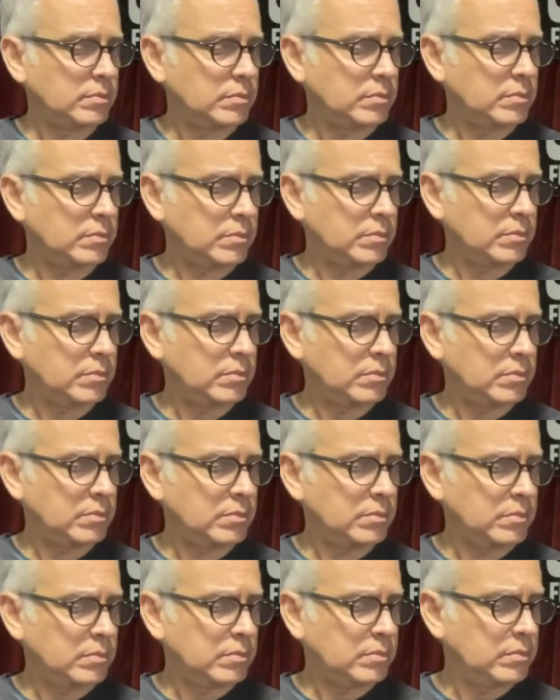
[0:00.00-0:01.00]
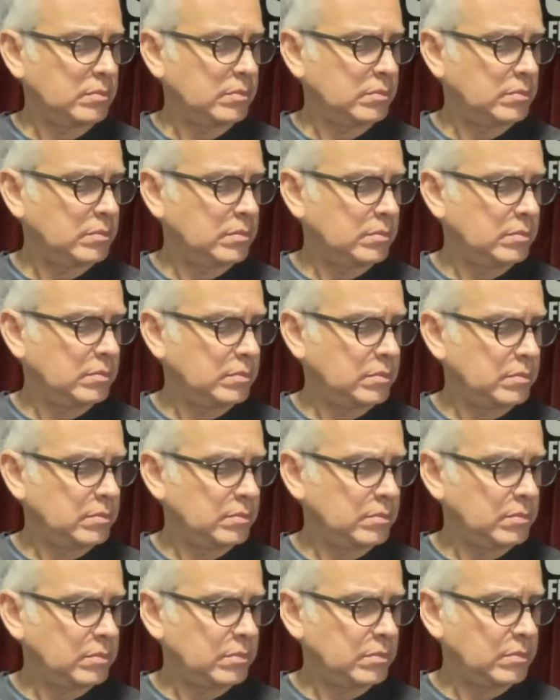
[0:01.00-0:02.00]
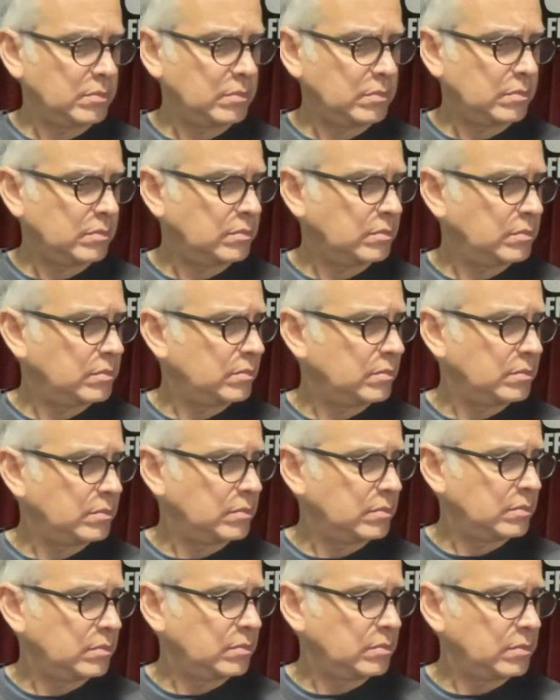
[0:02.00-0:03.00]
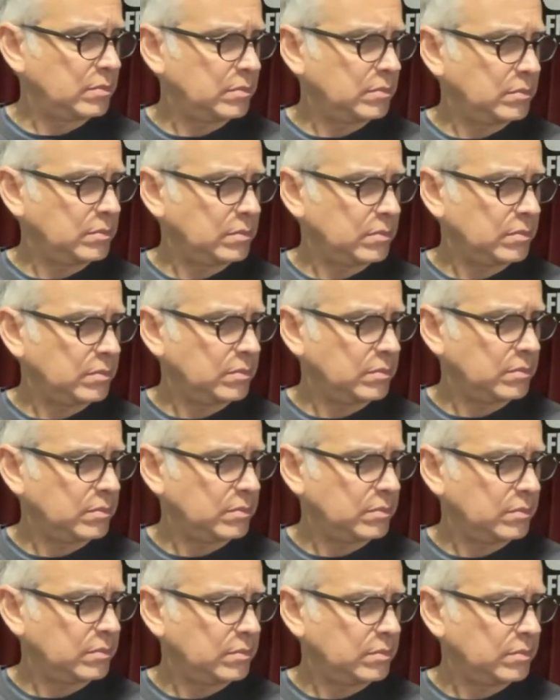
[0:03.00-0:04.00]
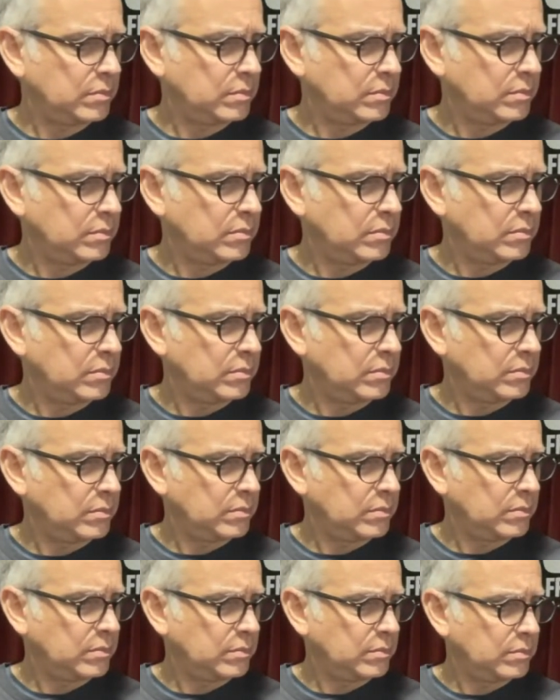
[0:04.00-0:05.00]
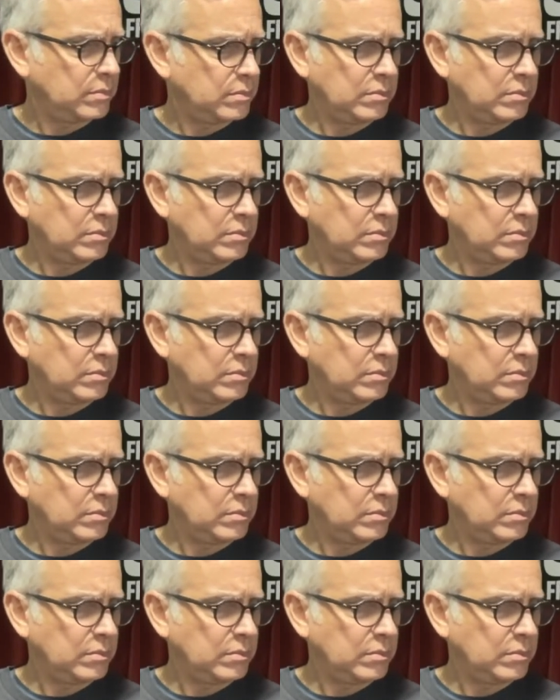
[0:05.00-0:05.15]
This person isn't speaking.